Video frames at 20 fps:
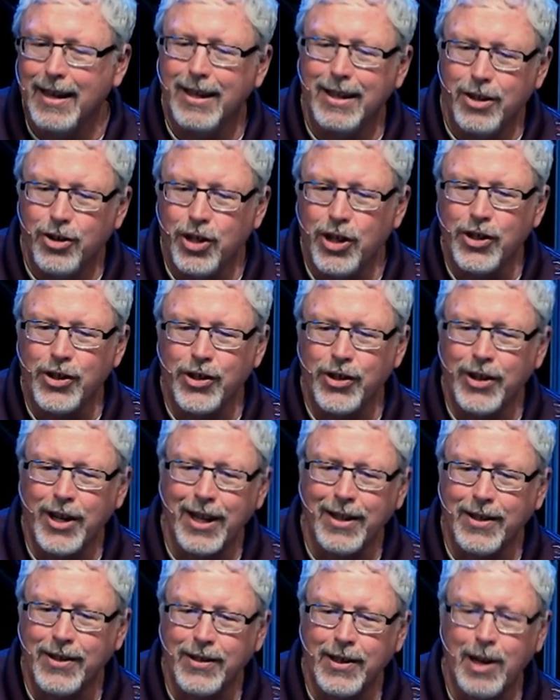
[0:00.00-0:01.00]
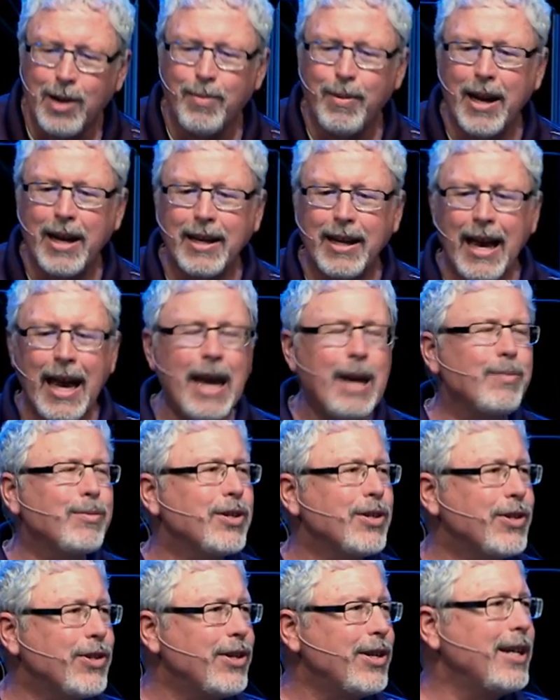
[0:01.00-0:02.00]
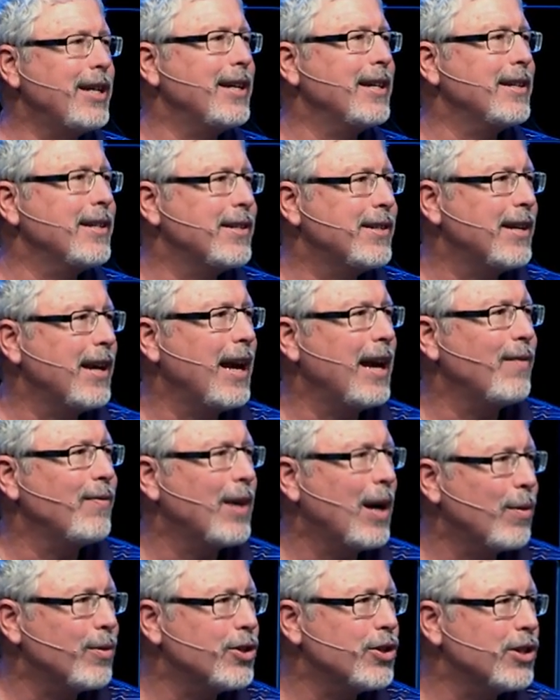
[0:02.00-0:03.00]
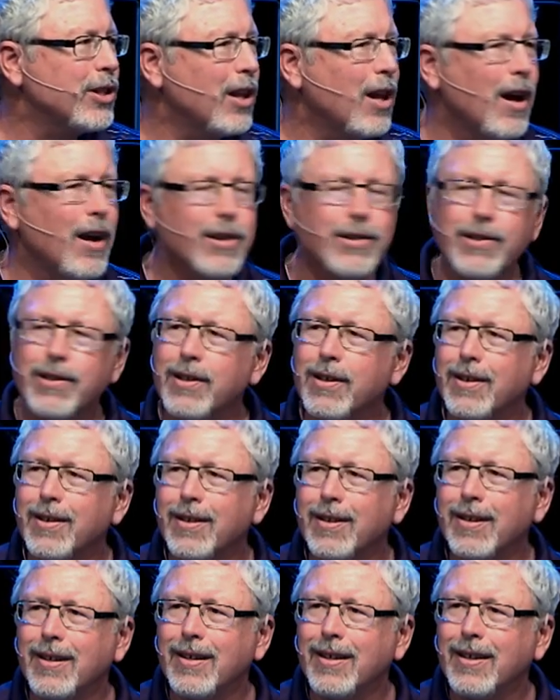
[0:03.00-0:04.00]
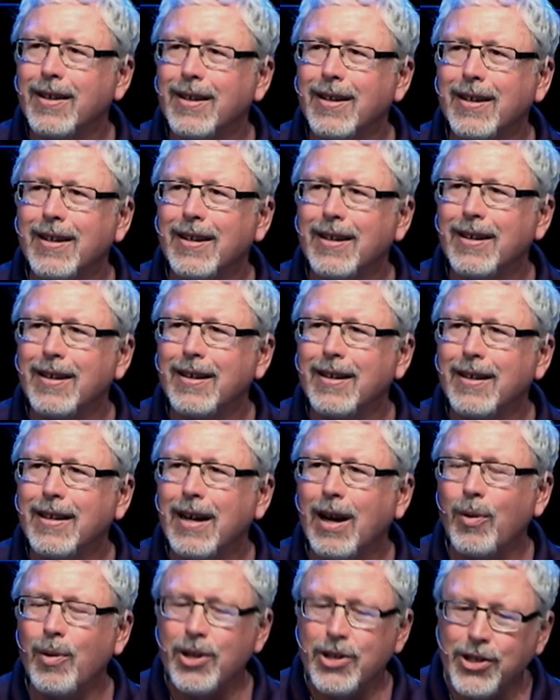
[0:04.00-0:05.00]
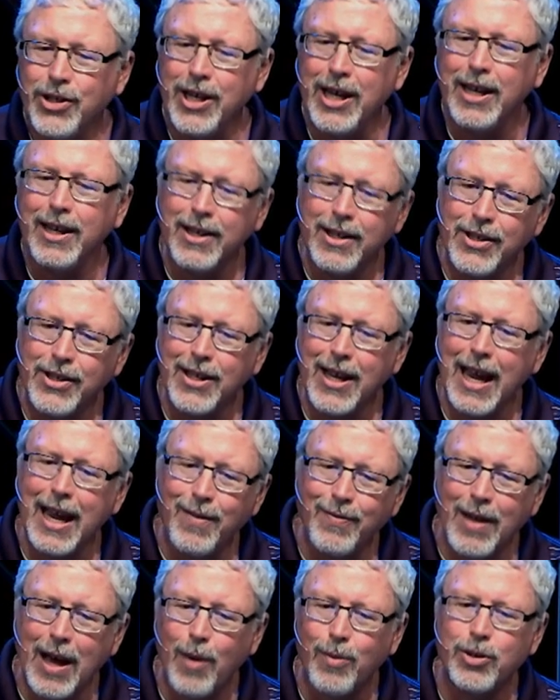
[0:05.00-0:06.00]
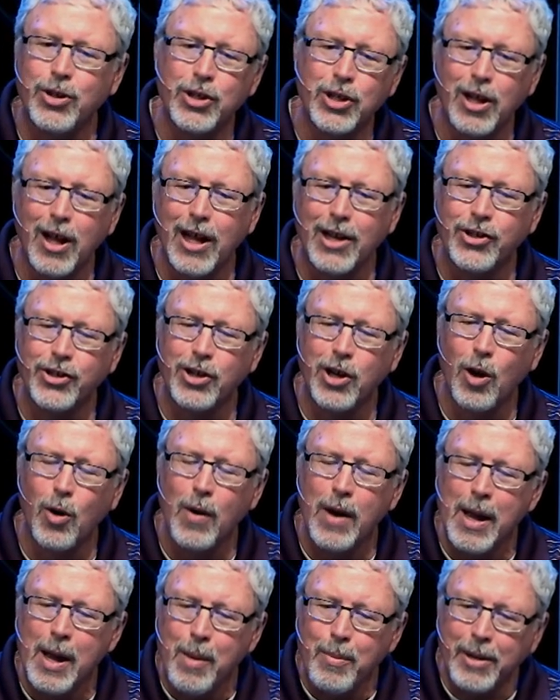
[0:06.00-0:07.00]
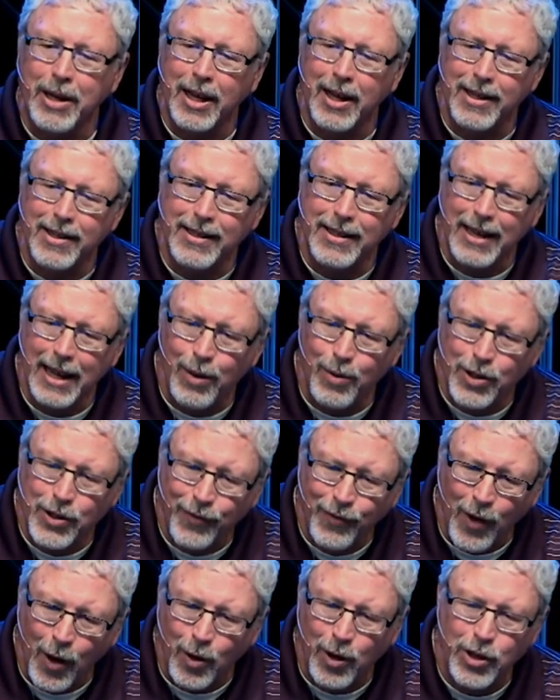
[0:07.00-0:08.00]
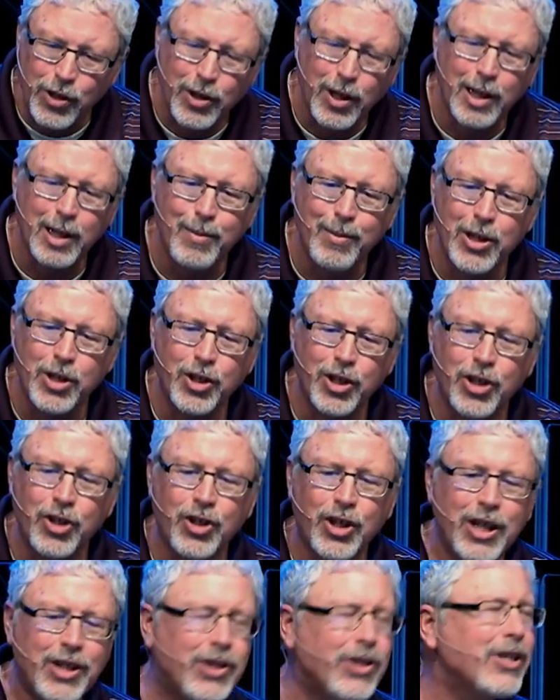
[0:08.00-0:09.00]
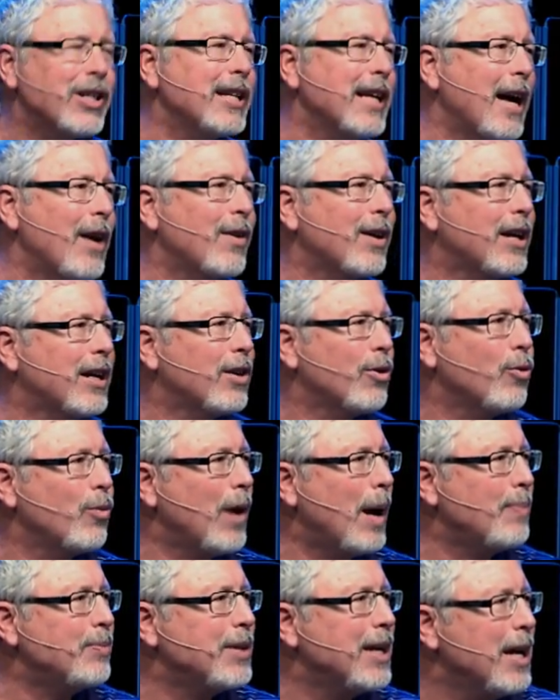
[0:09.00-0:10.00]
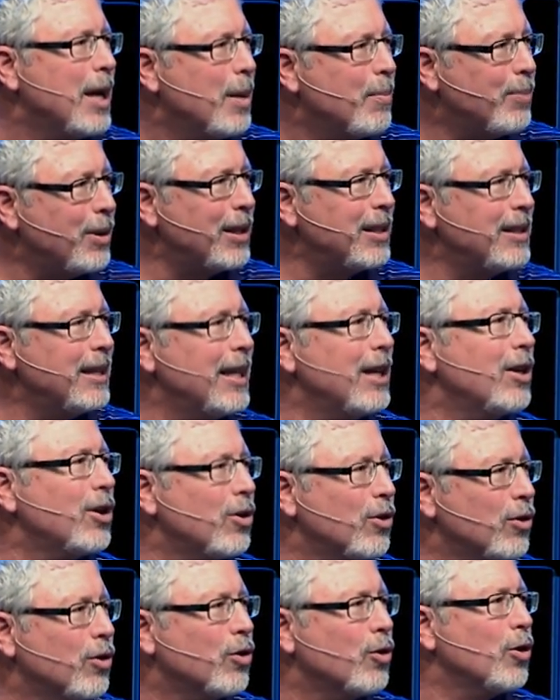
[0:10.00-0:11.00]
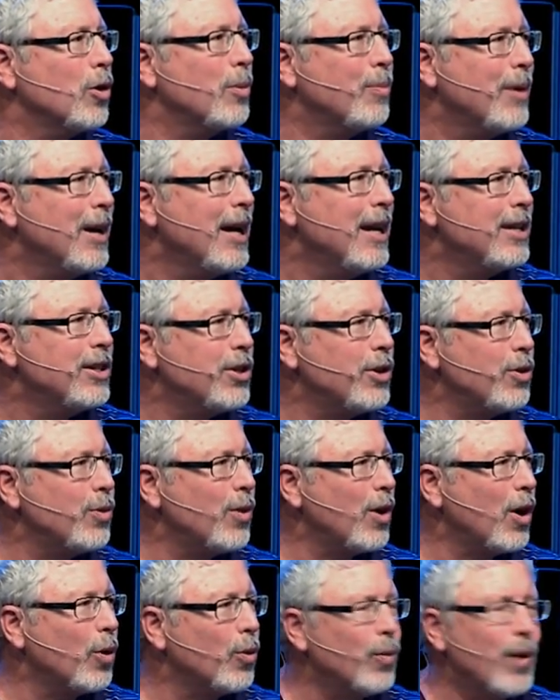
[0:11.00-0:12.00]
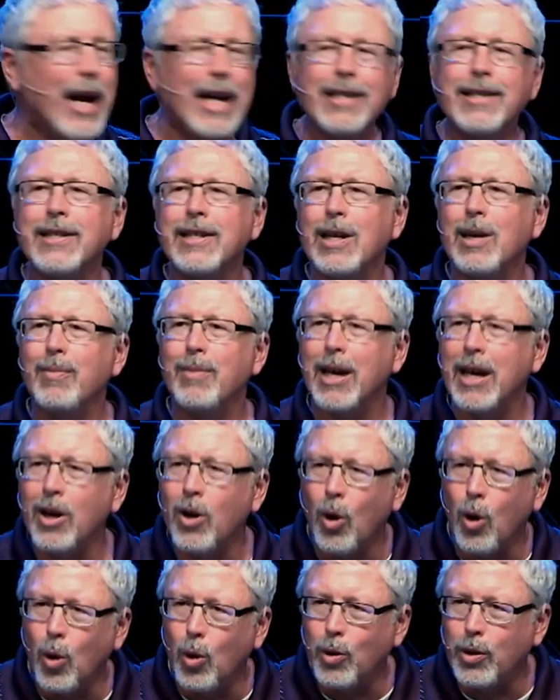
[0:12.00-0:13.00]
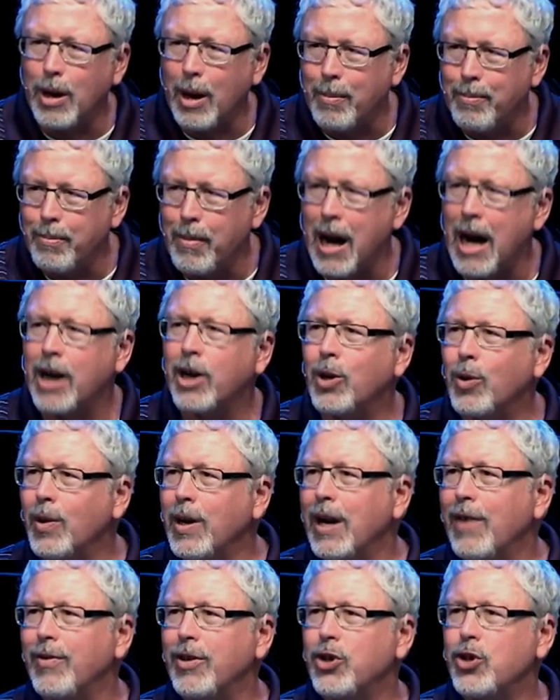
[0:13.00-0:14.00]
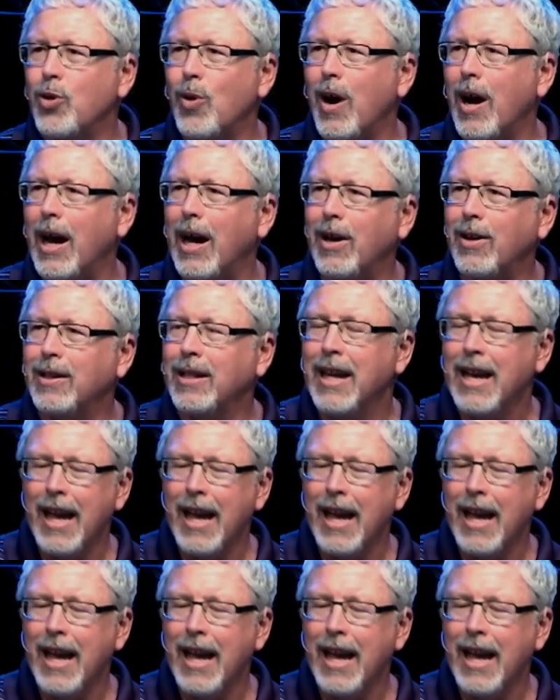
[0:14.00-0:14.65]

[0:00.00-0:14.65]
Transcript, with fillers: Jesus said, The Son of Man came to seek and to save that which is lost. I want to seek and to save that which is lost. So, because he was focused on the mission, Jesus allowed a corrupt political group to arrest him and hold a mockery of a trial.